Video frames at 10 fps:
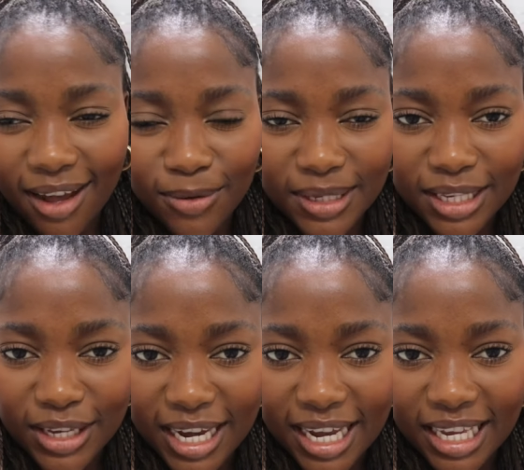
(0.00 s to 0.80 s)
i'll see you
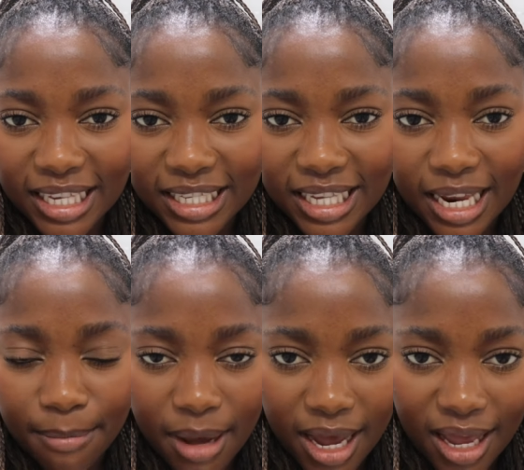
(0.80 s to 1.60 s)
guys in
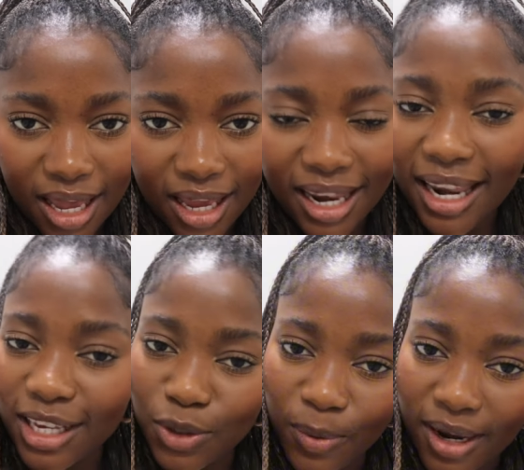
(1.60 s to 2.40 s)
my
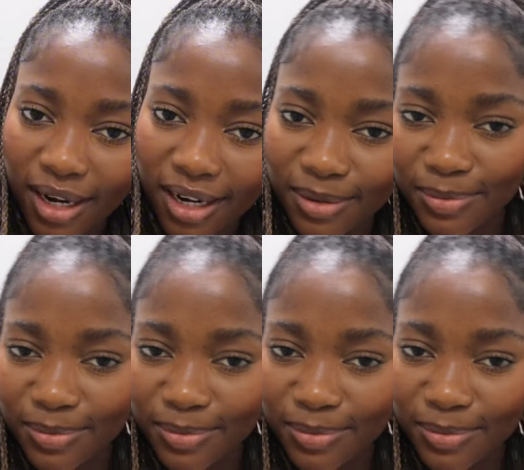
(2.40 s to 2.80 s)
next one